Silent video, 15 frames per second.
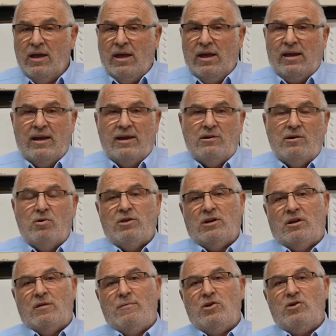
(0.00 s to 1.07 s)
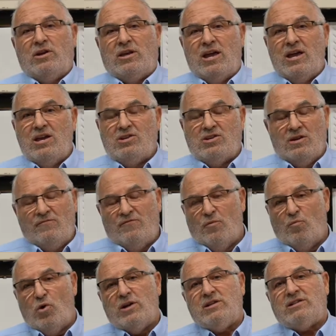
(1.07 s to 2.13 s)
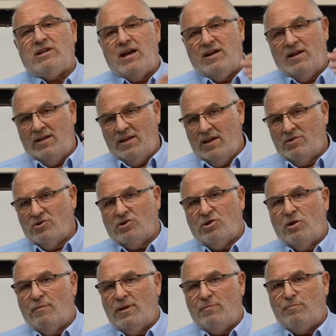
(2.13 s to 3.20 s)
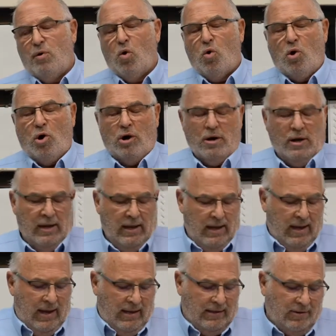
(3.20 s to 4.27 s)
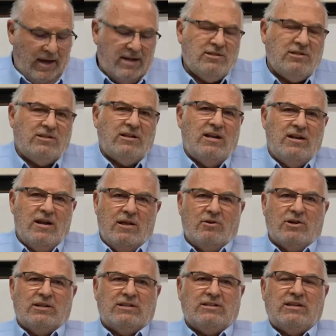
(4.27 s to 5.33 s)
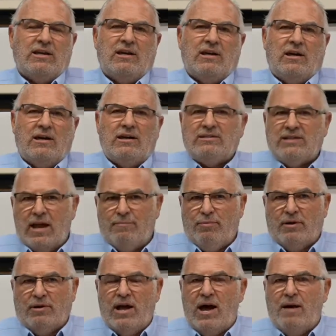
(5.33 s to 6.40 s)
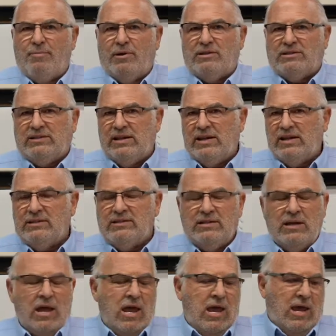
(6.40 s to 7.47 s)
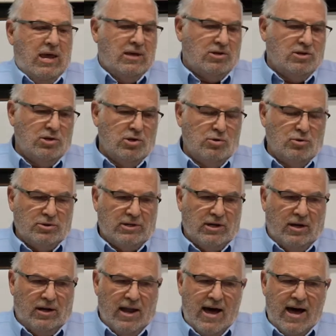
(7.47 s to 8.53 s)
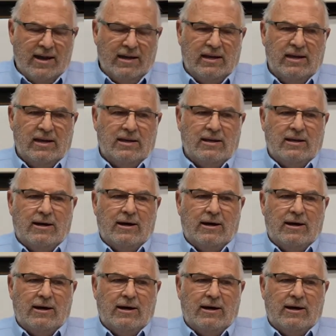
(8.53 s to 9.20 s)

and I know the communication from one side to the other is going to be poor. So that's just another example of common sense. It's used a lot in